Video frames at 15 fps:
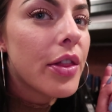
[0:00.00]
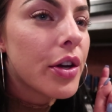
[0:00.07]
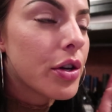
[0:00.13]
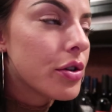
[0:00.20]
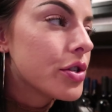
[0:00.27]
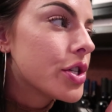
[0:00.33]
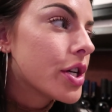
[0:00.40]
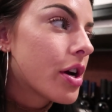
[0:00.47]
the
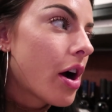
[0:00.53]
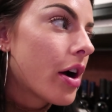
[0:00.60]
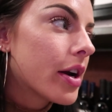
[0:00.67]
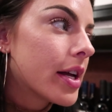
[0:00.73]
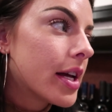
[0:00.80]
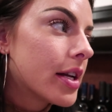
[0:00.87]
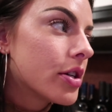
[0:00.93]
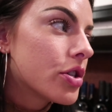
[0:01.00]
Gucci
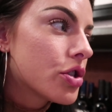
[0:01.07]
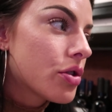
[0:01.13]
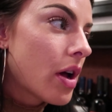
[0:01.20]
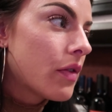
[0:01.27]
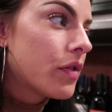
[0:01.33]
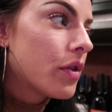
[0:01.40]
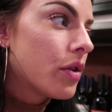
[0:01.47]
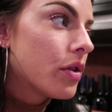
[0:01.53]
Garden
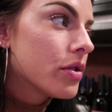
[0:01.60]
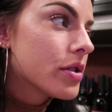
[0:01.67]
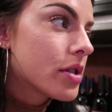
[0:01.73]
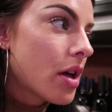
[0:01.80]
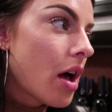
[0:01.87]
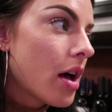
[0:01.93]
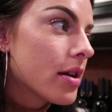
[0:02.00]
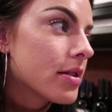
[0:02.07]
truffle
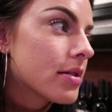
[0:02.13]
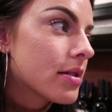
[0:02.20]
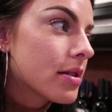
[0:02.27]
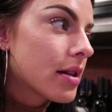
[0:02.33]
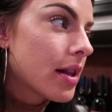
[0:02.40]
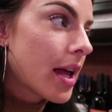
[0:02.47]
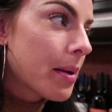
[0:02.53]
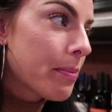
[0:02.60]
sauce
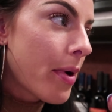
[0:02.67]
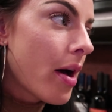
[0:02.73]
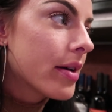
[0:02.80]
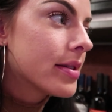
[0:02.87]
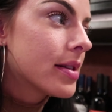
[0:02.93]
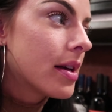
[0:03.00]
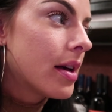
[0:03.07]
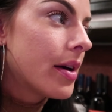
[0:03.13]
like
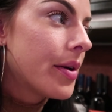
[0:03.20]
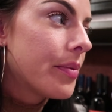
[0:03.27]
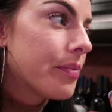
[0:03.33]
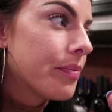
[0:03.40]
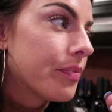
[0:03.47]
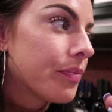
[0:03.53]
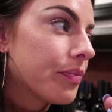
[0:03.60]
pasta.